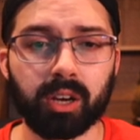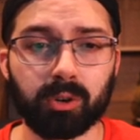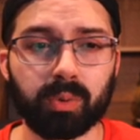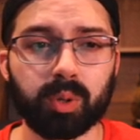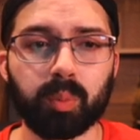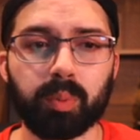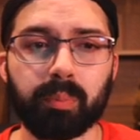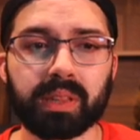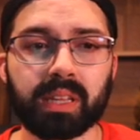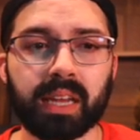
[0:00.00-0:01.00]
group,
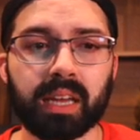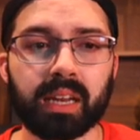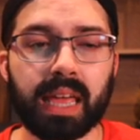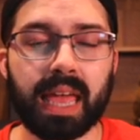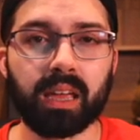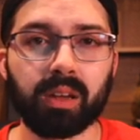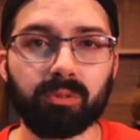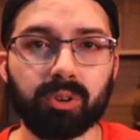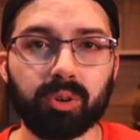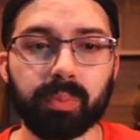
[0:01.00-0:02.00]
but then get an A
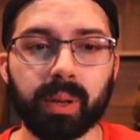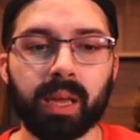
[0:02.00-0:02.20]
group.